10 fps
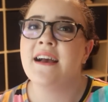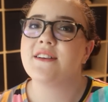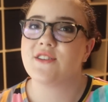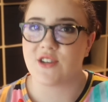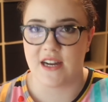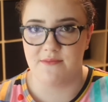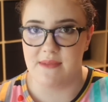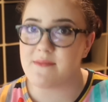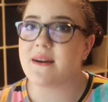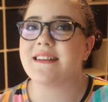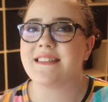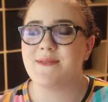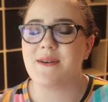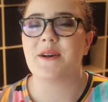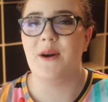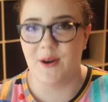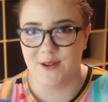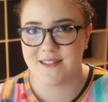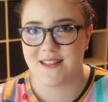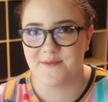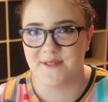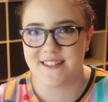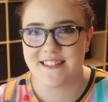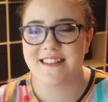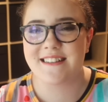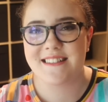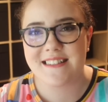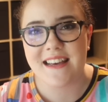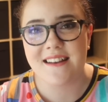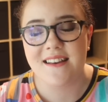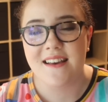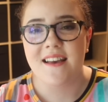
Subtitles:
to try and minimize the amount of hauls that I'm watching instead.